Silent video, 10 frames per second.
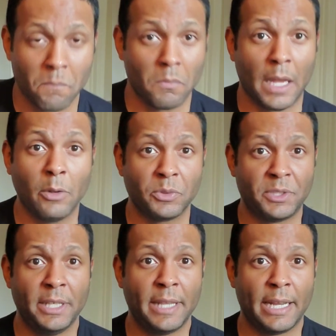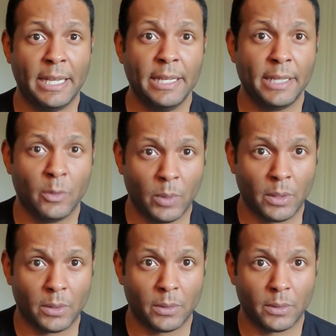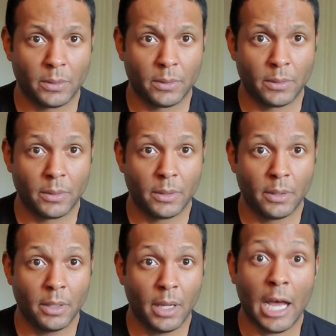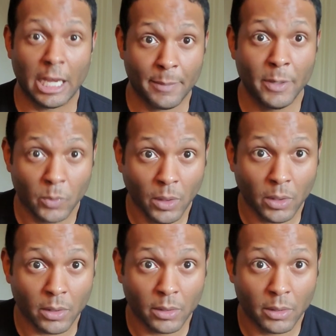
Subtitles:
I don't see that ending well. I could be wrong,